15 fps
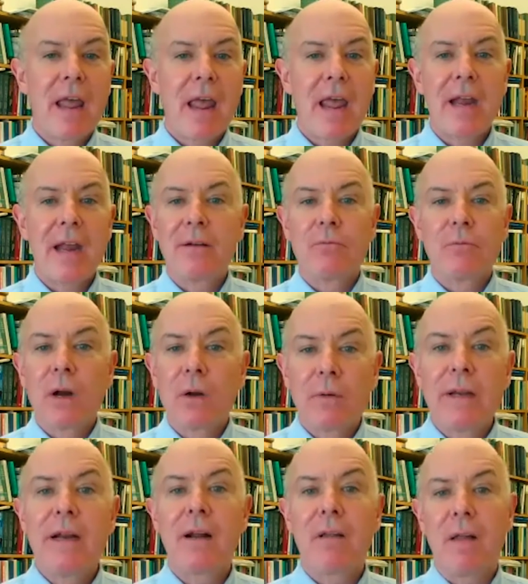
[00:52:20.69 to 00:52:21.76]
and we don't
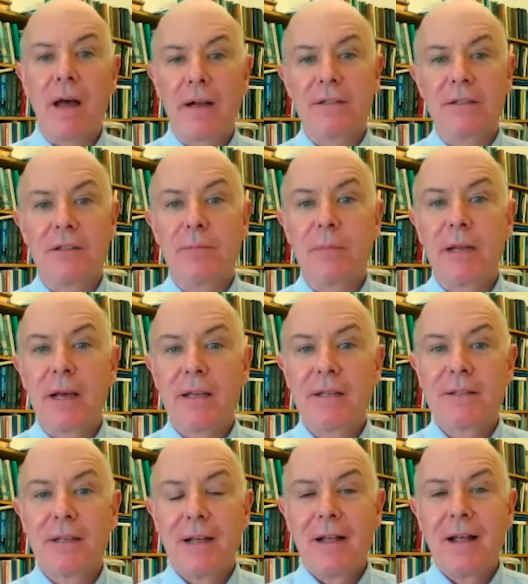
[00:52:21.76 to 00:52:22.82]
need alliances
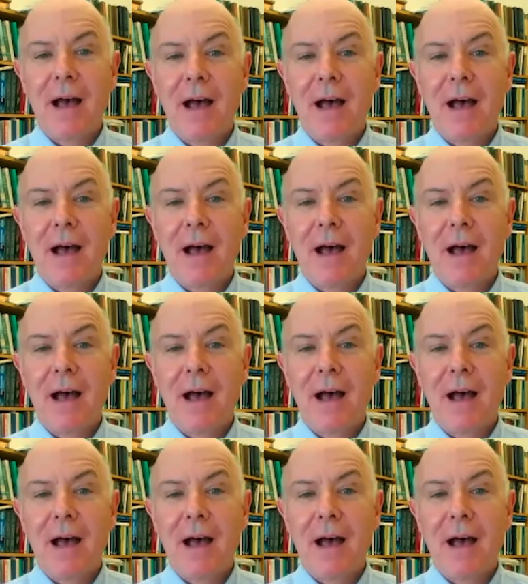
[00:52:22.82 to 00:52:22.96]
because